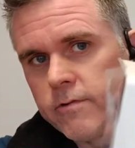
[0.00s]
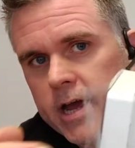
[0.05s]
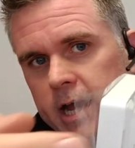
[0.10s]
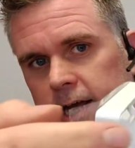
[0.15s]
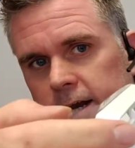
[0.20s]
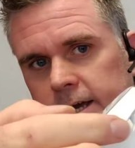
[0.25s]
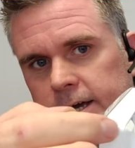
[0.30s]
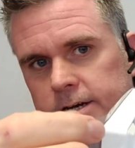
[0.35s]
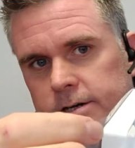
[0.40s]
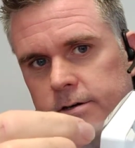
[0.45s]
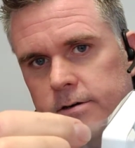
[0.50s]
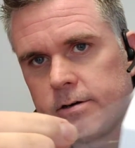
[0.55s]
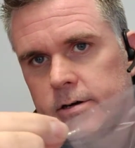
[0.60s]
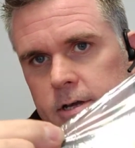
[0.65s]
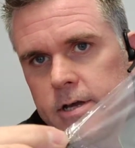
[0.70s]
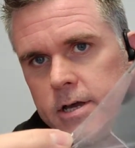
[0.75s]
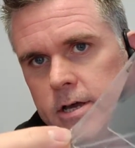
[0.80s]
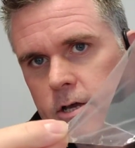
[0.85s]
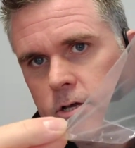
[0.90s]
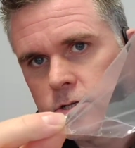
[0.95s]
regulator.
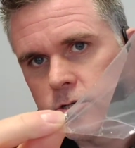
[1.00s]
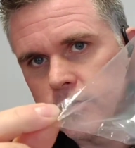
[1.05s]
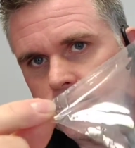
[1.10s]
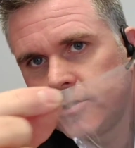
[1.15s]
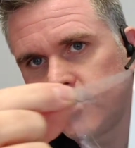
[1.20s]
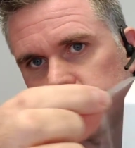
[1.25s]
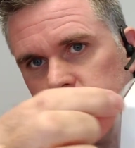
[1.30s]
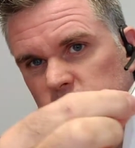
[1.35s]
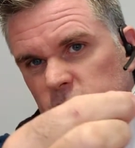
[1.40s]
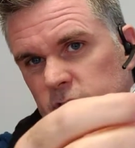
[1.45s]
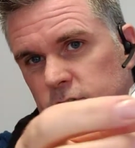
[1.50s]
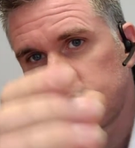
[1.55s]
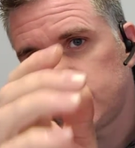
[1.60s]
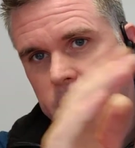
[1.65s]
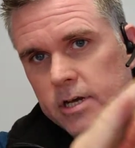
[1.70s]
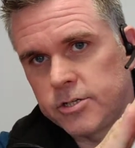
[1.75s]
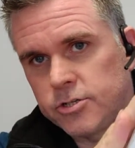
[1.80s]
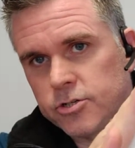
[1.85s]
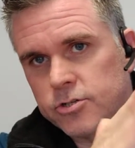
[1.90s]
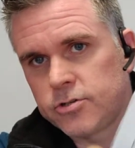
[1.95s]
So there's
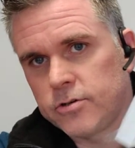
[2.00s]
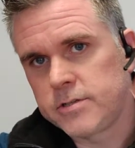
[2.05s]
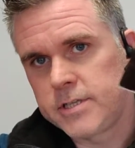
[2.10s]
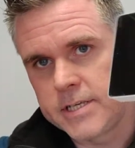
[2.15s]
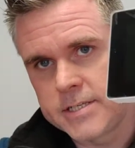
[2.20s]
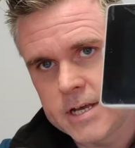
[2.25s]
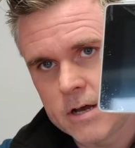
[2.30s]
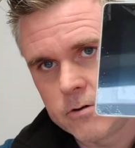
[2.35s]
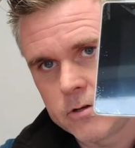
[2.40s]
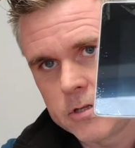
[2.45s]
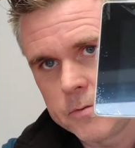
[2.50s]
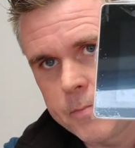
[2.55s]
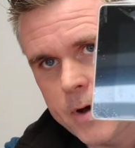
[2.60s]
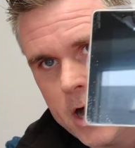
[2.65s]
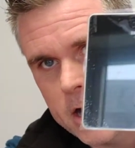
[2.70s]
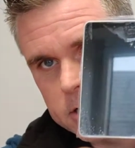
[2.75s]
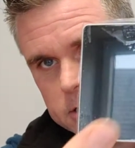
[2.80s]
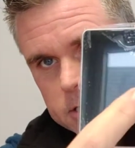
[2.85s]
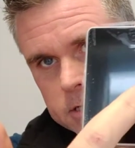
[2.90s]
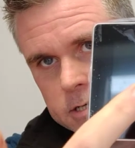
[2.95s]
just I just took this out of the
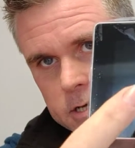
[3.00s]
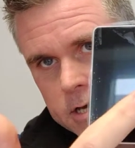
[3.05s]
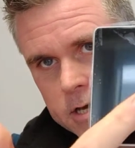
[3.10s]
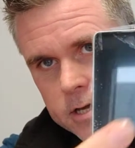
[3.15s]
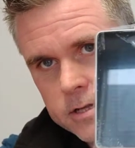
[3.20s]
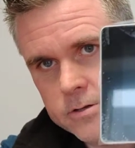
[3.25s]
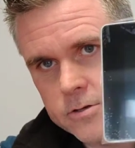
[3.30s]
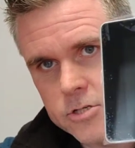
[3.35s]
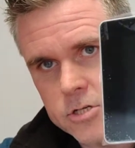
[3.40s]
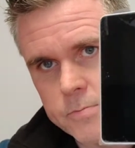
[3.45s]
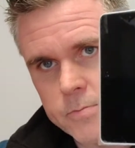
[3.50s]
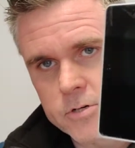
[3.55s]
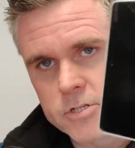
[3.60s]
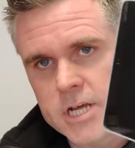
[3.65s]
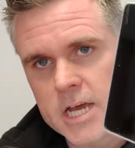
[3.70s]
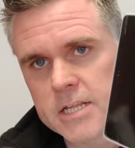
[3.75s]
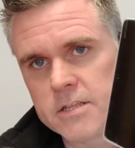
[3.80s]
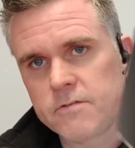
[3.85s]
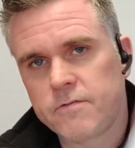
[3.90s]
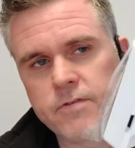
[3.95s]
box. There's a
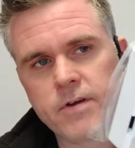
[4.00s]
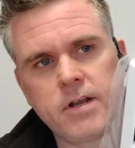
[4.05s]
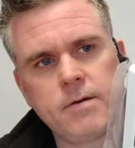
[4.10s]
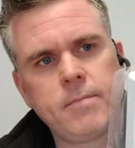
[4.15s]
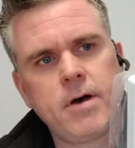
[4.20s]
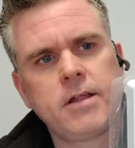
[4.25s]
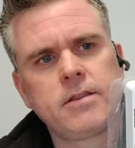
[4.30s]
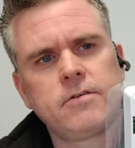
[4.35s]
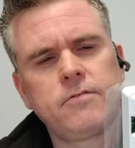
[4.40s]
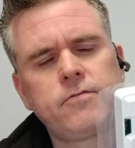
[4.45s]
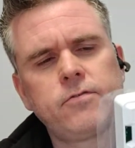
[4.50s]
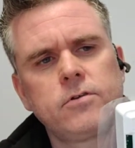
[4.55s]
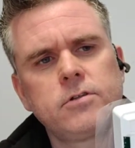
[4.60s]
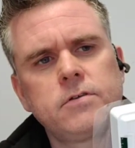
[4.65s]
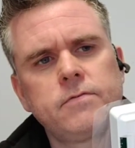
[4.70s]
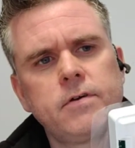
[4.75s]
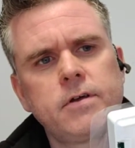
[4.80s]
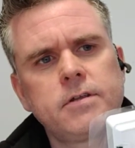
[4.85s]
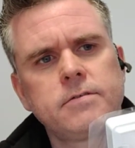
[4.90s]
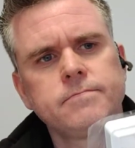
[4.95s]
protective film on the
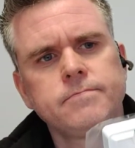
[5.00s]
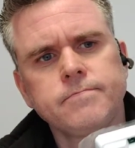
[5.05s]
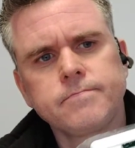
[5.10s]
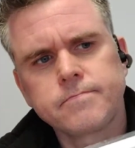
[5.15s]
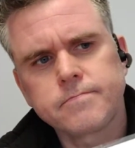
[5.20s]
front of it.